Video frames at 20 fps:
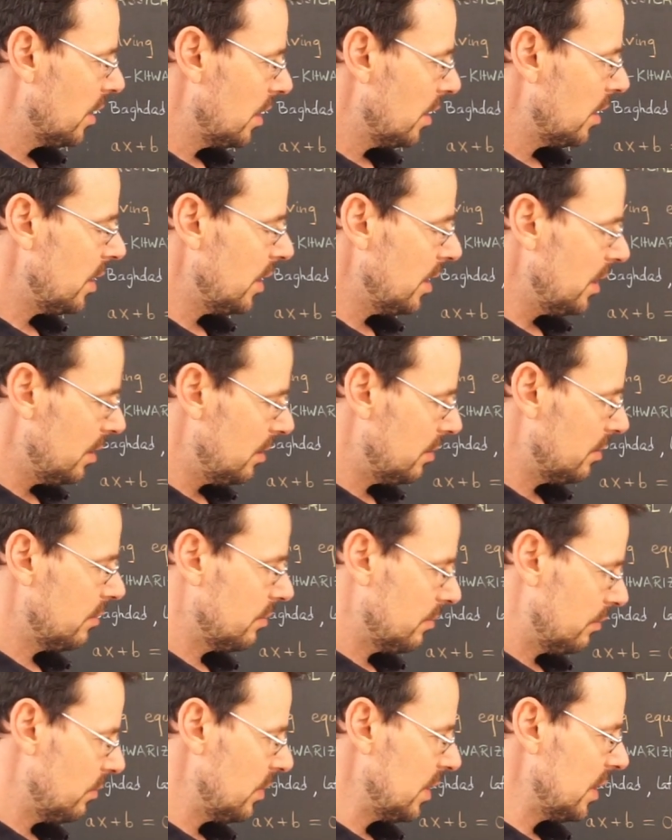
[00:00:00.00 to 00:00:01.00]
He
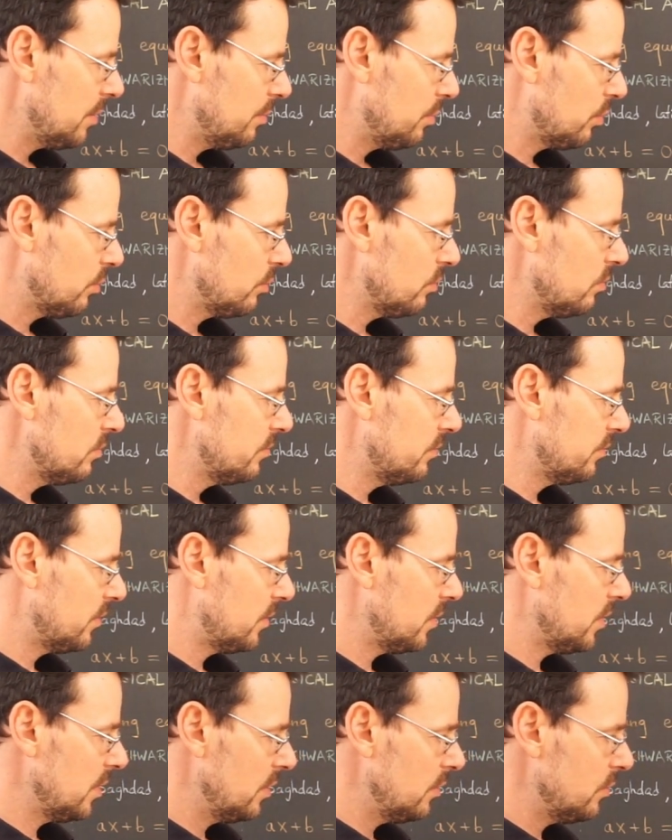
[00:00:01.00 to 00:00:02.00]
really
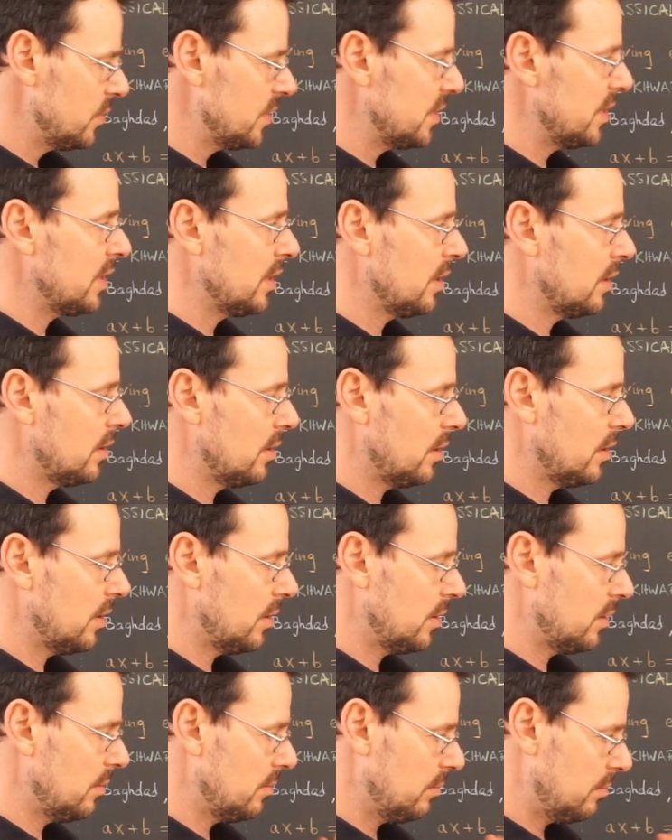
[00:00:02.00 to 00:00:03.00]
proved using
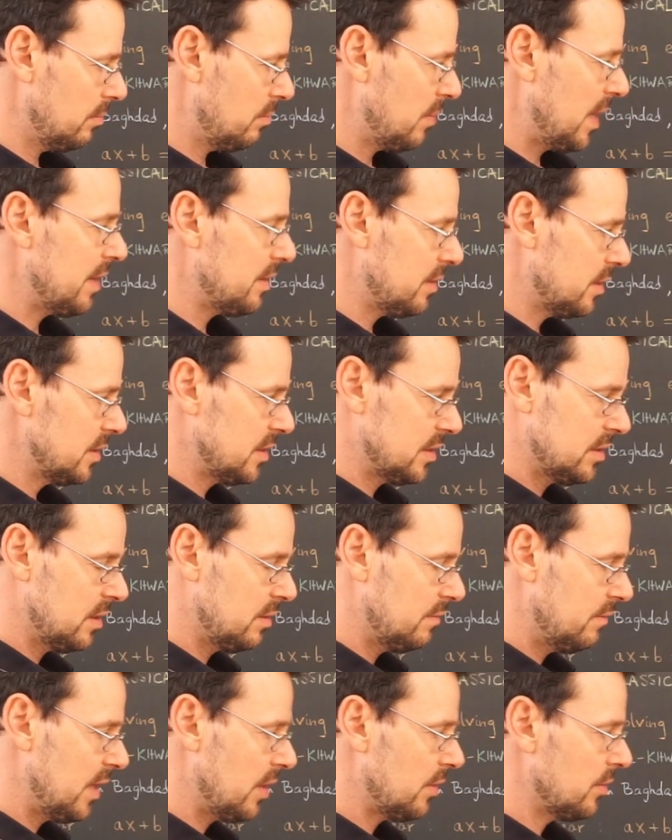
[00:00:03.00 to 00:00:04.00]
methods
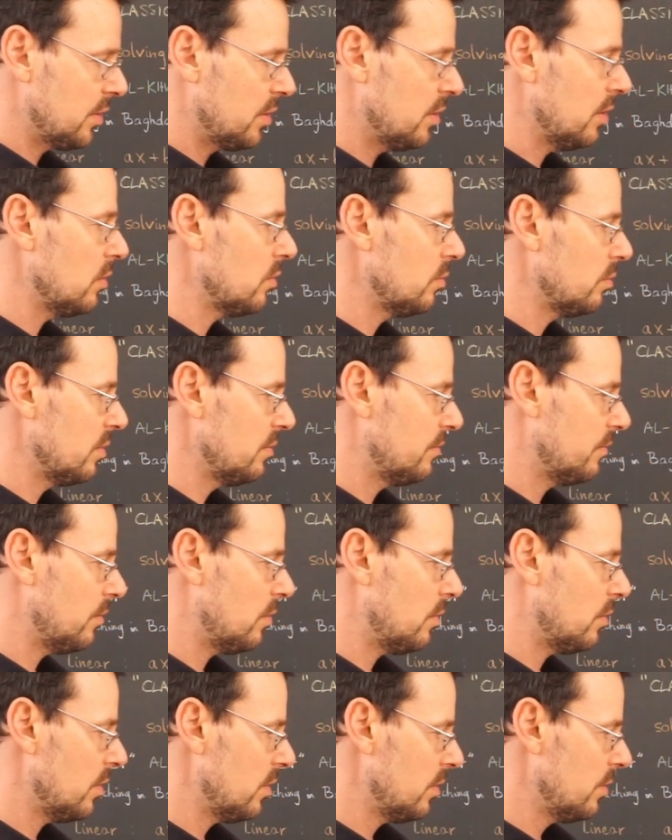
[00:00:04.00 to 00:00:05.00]
that weren't known
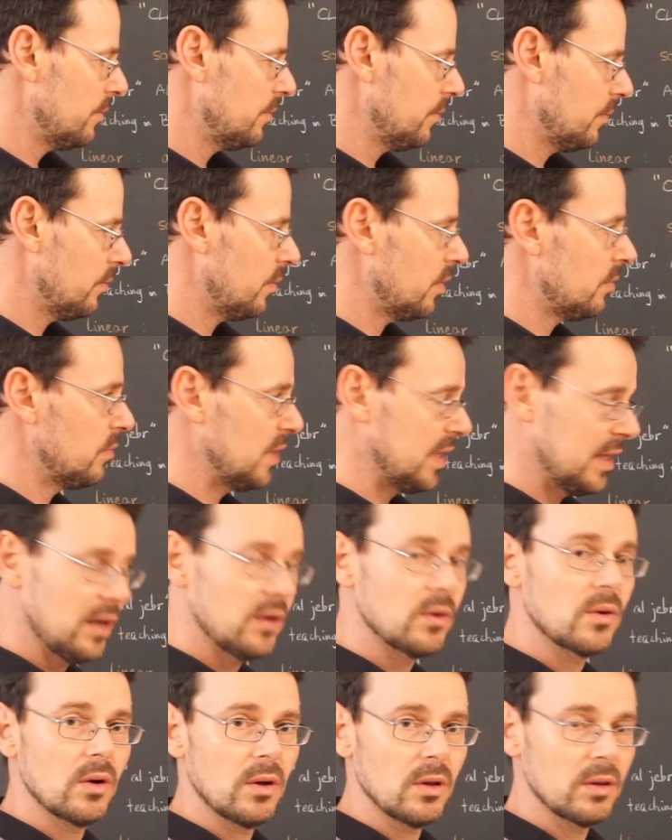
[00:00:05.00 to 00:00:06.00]
before, what we
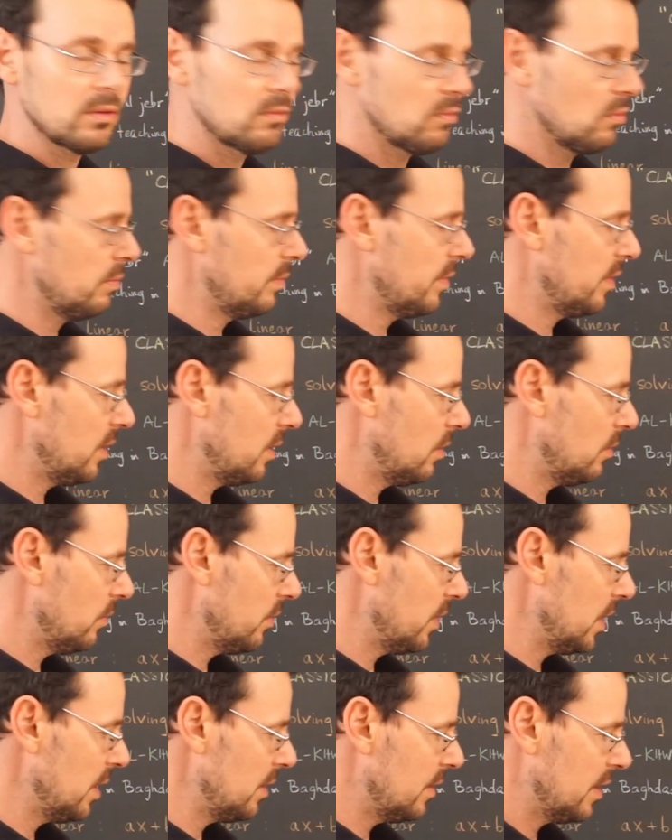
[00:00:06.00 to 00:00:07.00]
now call group
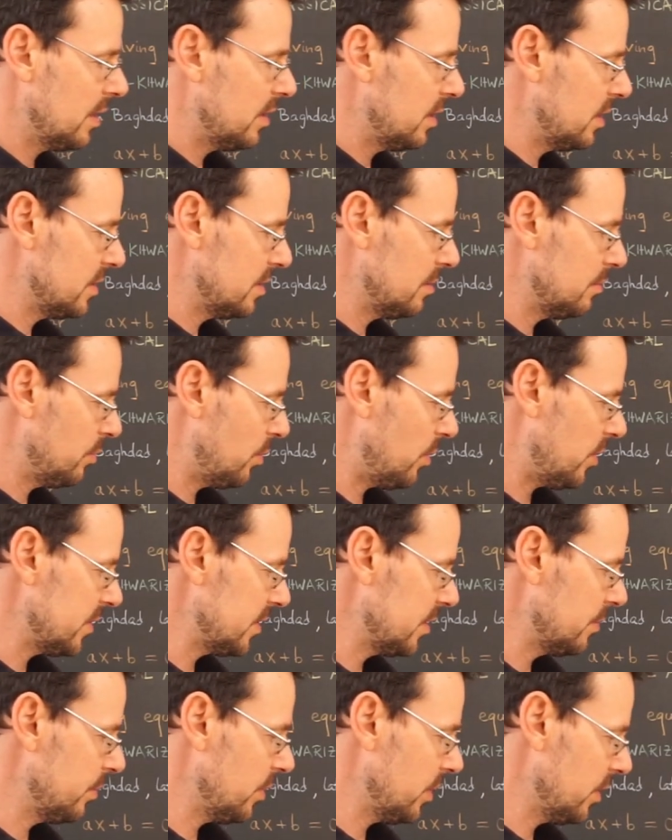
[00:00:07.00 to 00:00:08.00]
theory, that it is
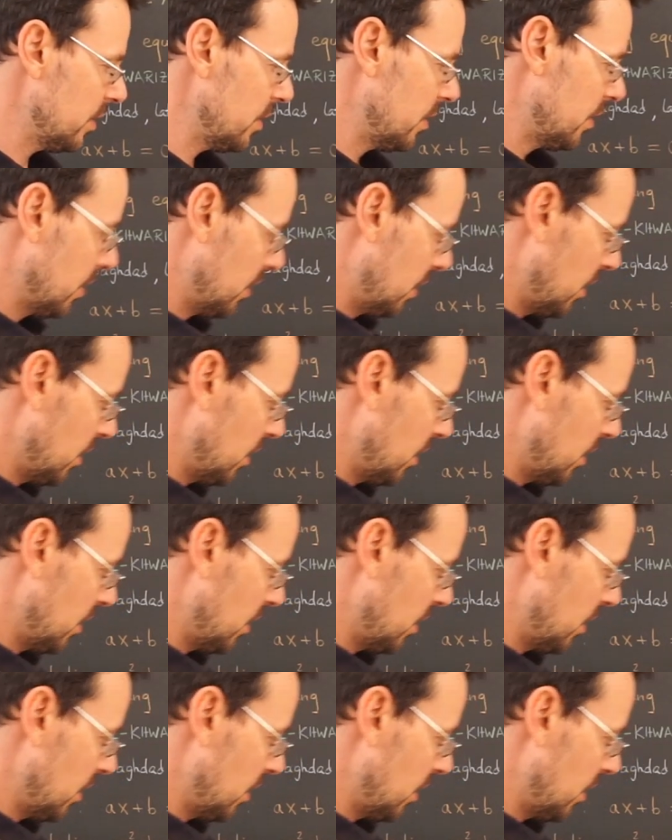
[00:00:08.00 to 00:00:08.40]
impossible